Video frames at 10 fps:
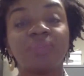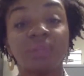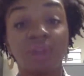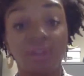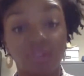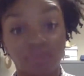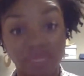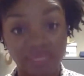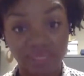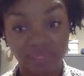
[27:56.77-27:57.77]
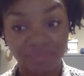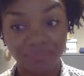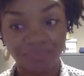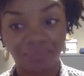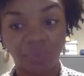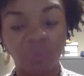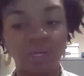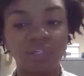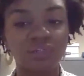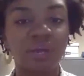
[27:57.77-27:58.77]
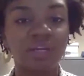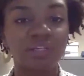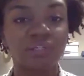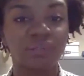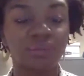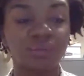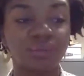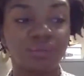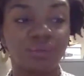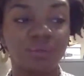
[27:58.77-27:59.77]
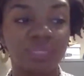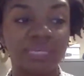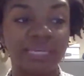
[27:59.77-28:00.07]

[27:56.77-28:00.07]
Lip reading: government, what I'll try to do normally